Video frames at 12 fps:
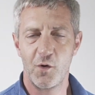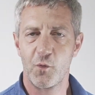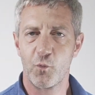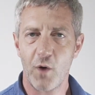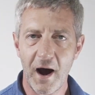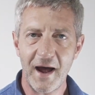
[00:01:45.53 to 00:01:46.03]

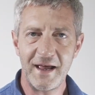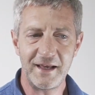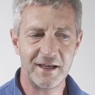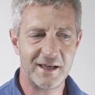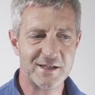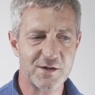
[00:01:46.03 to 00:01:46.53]

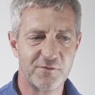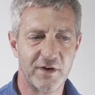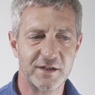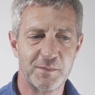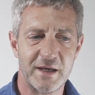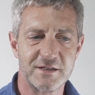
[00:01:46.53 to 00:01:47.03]
why is a
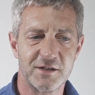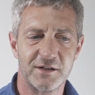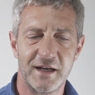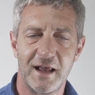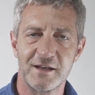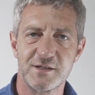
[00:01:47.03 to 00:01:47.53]
fundamental
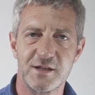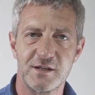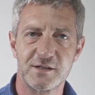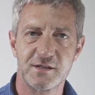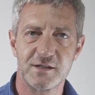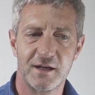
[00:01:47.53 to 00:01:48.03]

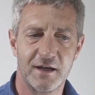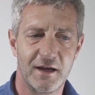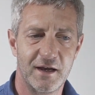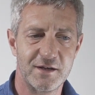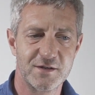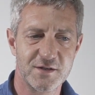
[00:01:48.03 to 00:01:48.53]
analysis
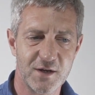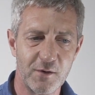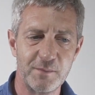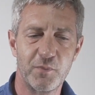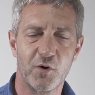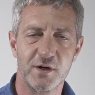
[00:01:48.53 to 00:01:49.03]
so
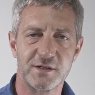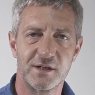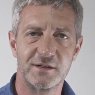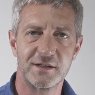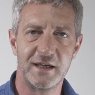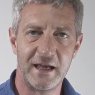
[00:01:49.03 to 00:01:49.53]

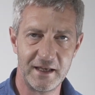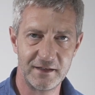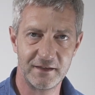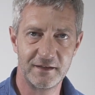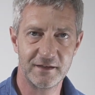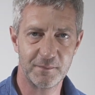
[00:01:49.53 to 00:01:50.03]
important
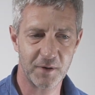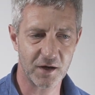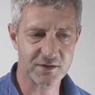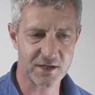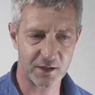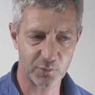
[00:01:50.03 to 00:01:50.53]
in the
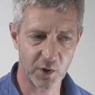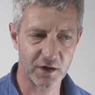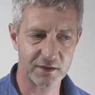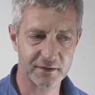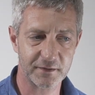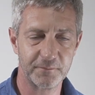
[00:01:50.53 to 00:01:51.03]
blockchain
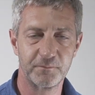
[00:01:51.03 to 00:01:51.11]
world?